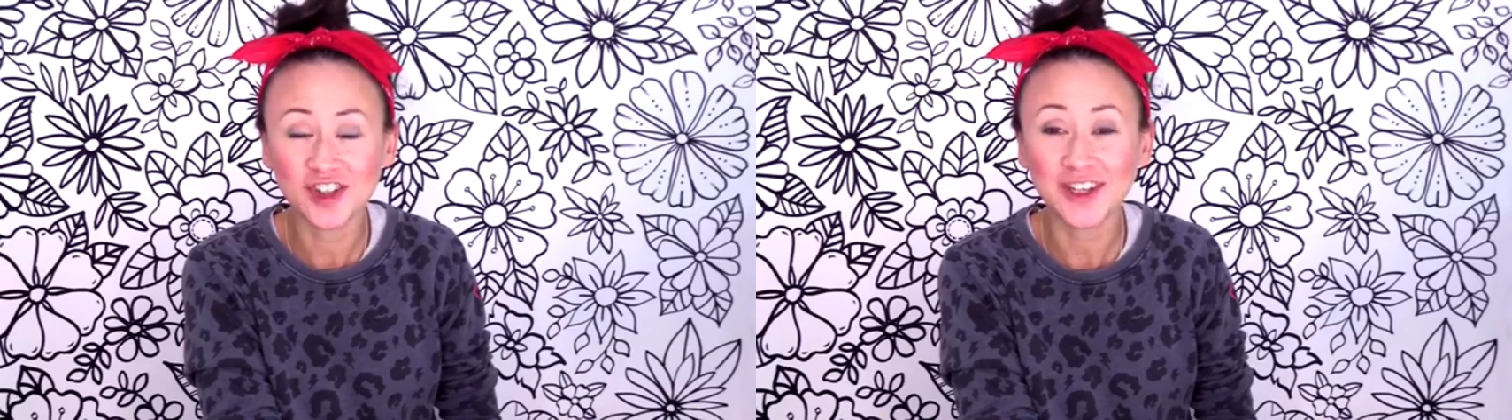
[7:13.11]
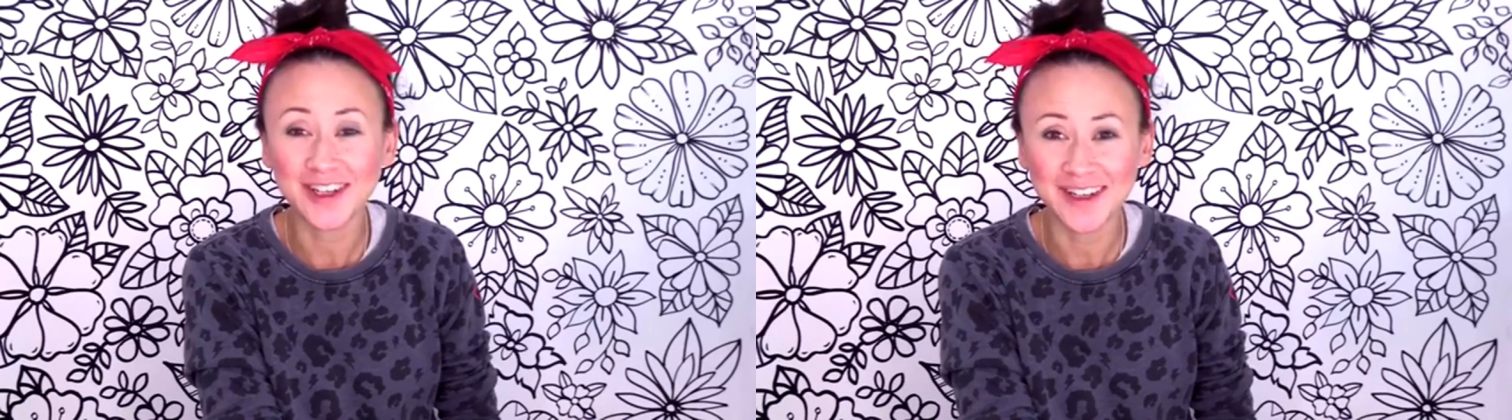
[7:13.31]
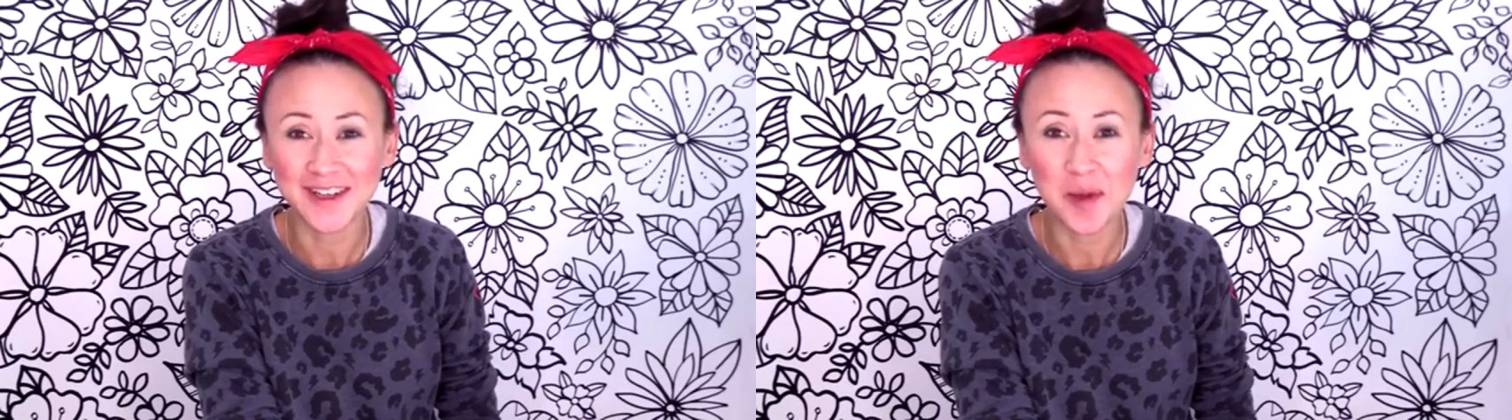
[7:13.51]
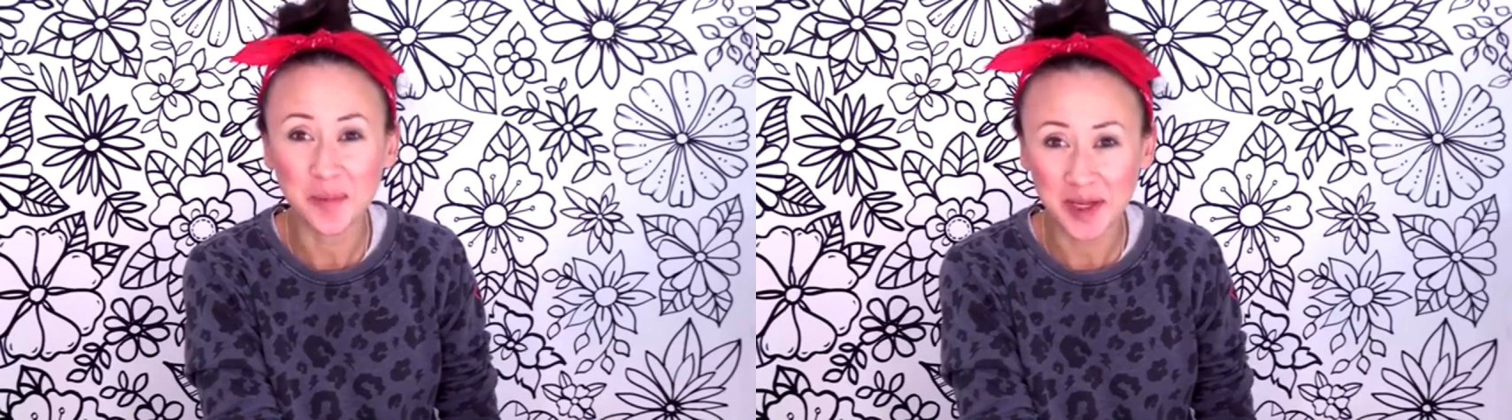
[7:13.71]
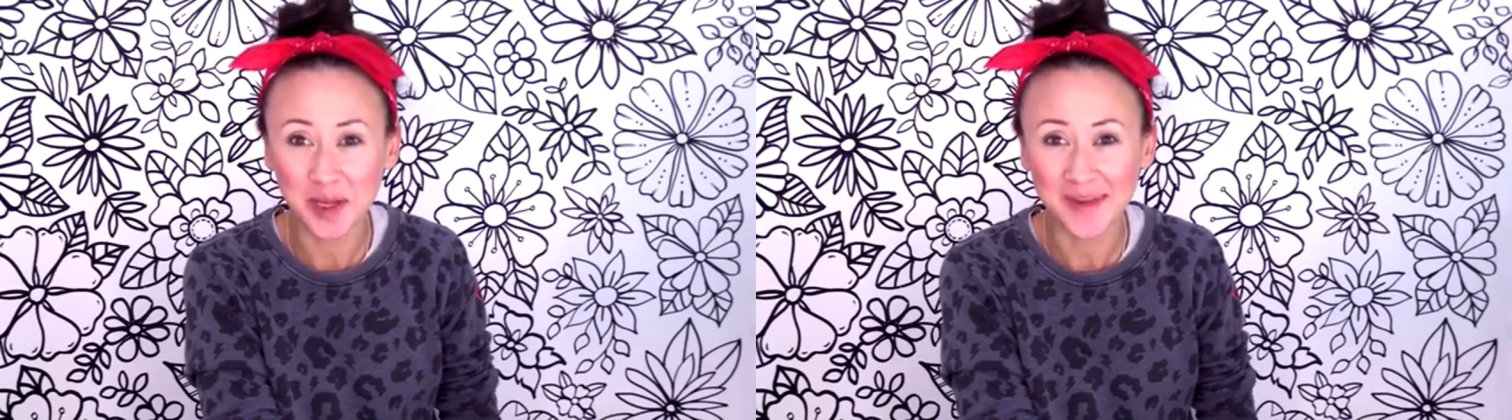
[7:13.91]
tricky
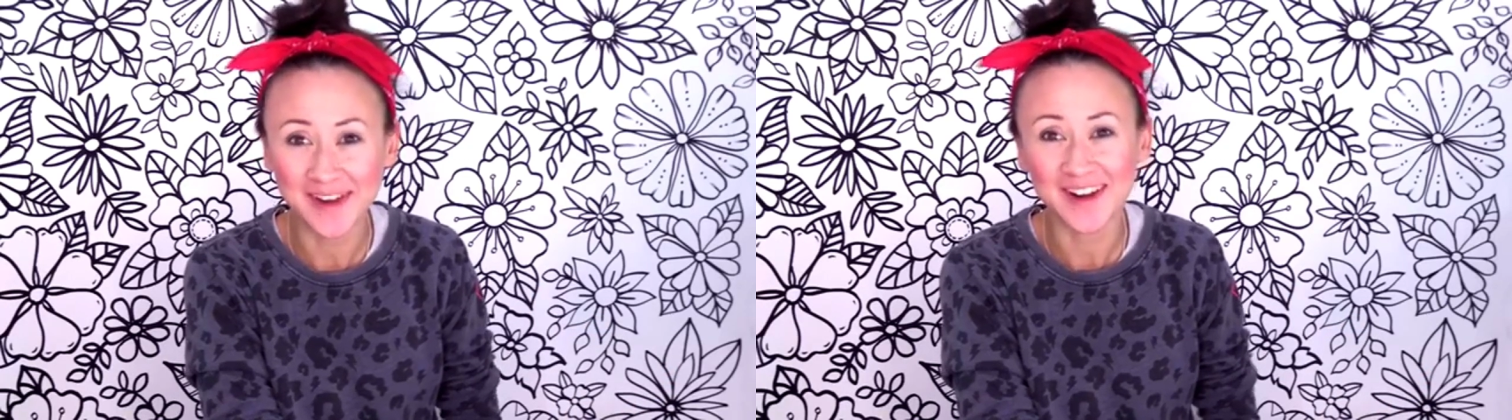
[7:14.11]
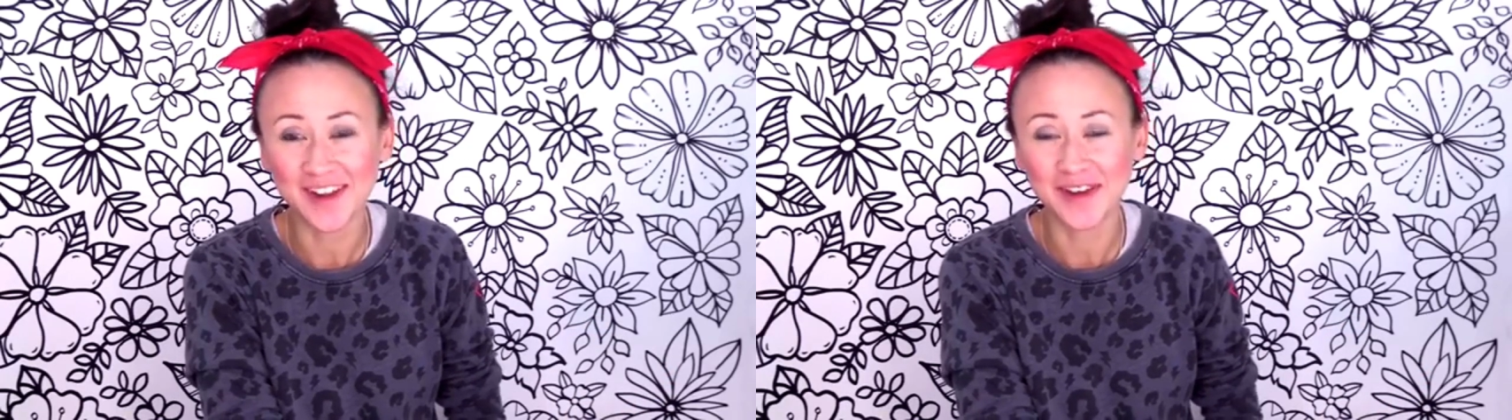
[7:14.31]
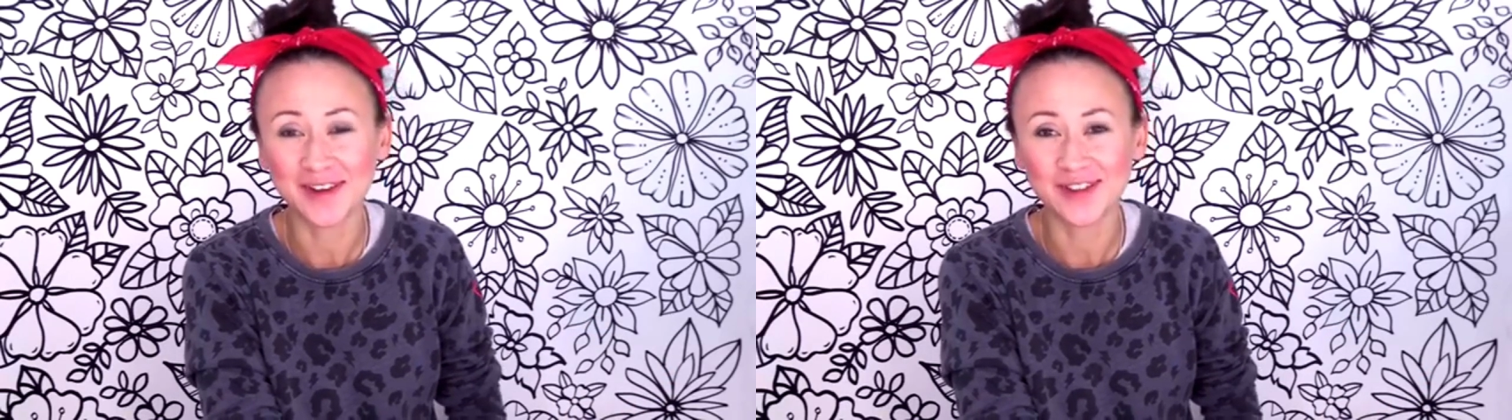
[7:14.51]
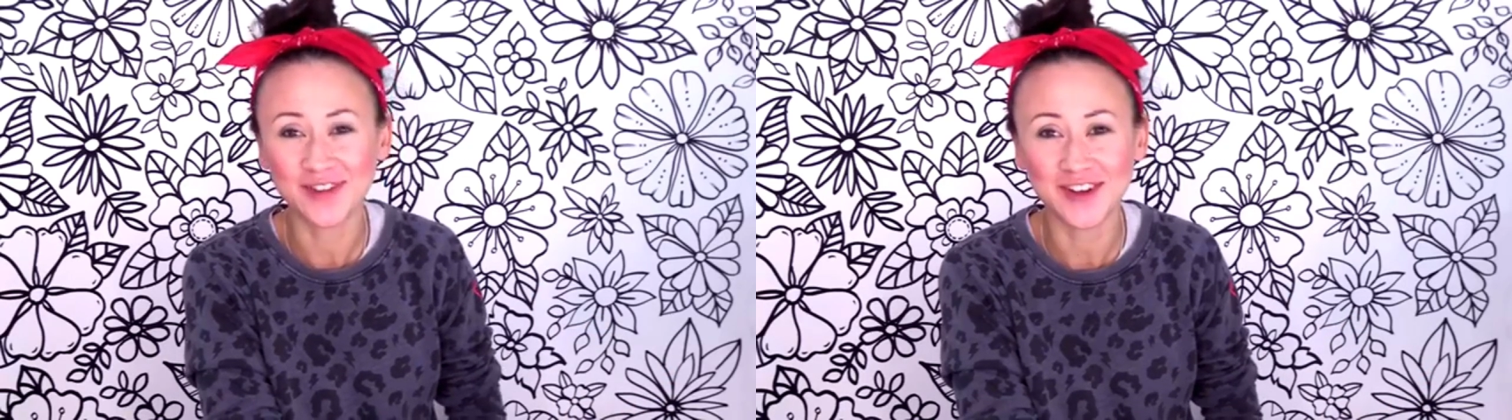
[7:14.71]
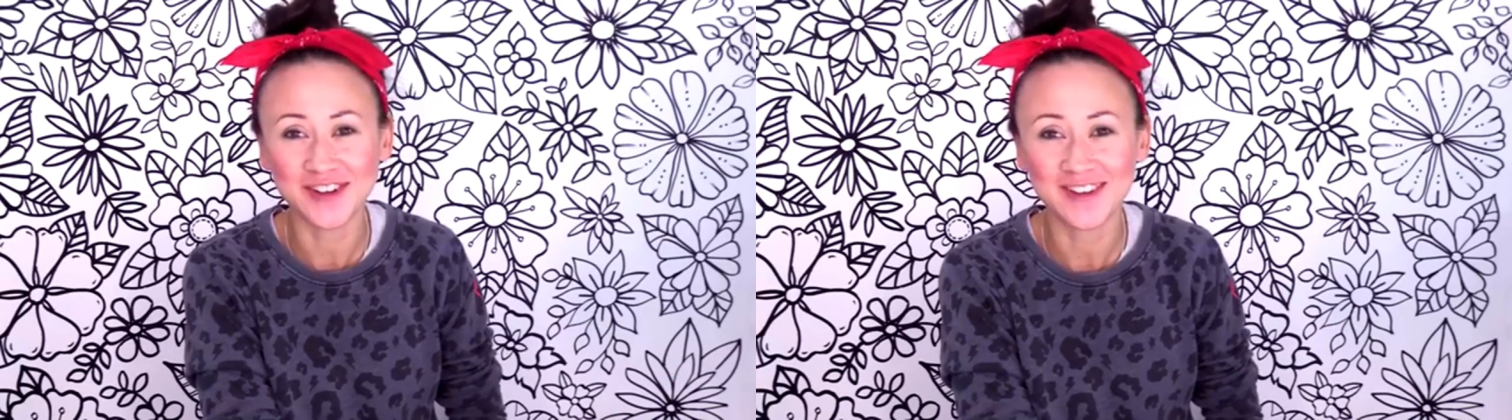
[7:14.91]
baby, I think
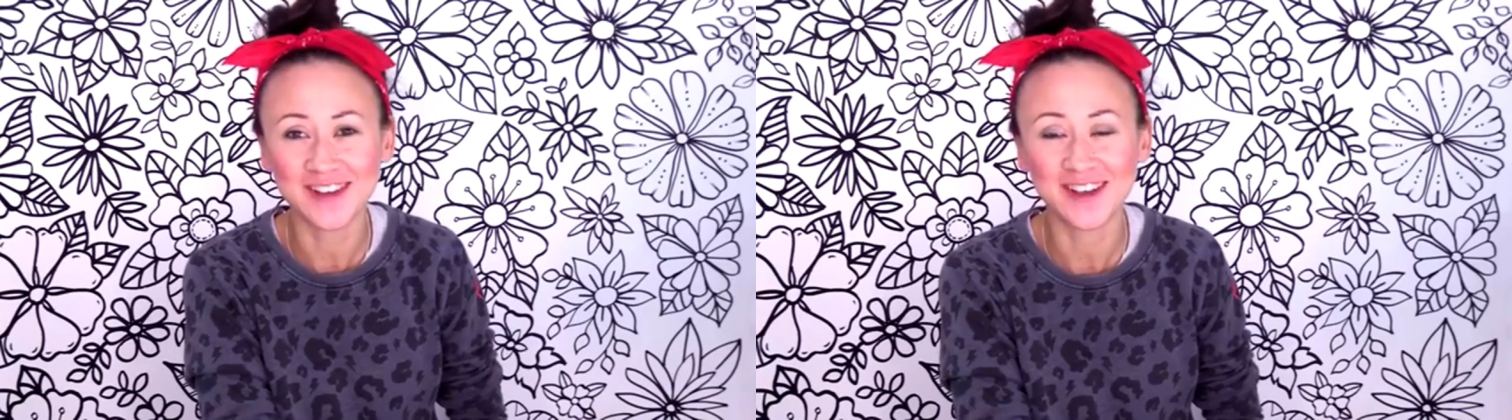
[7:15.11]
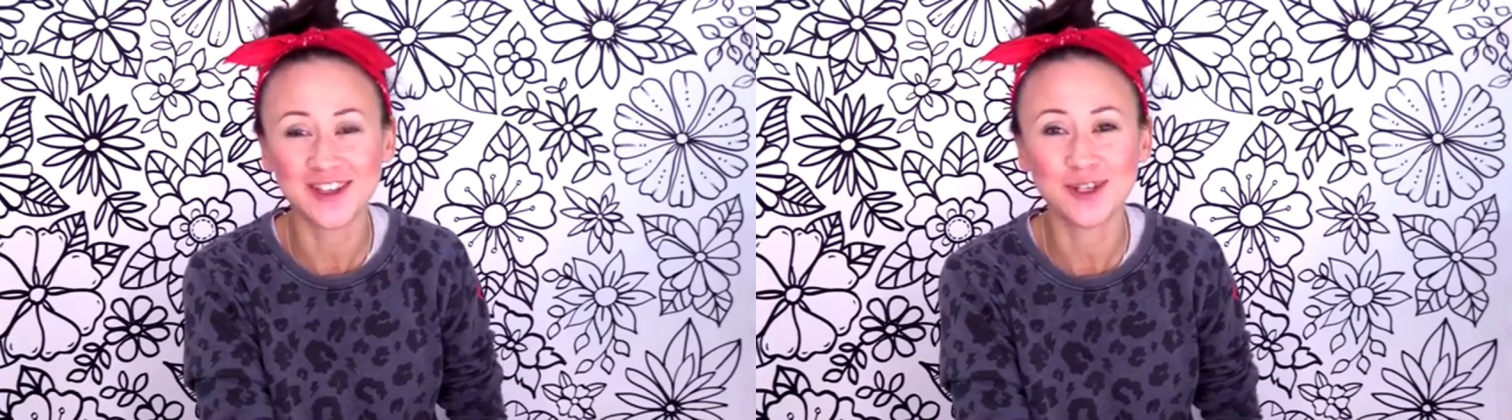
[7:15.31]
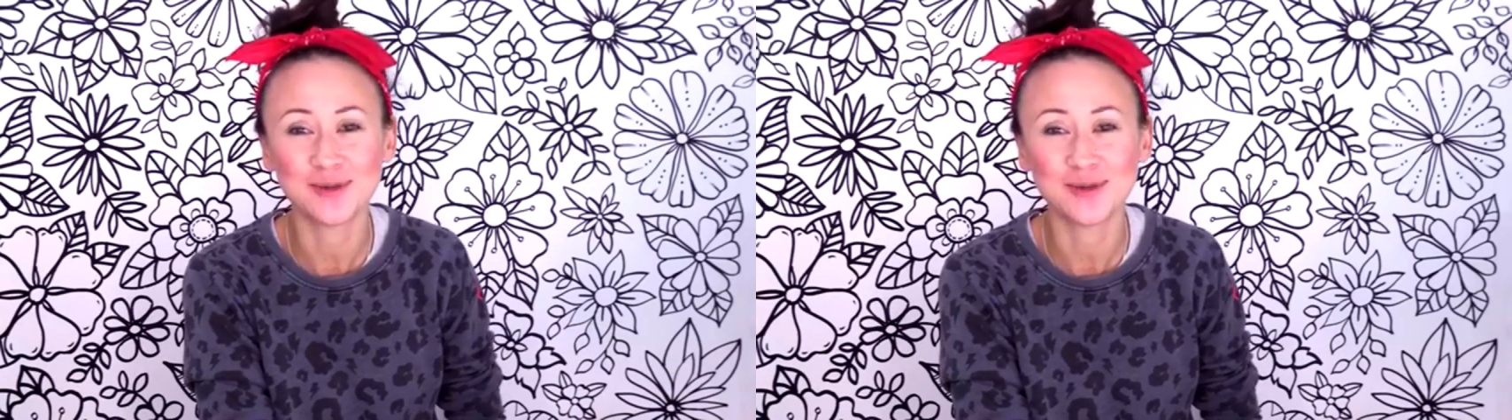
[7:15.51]
it's fair to say,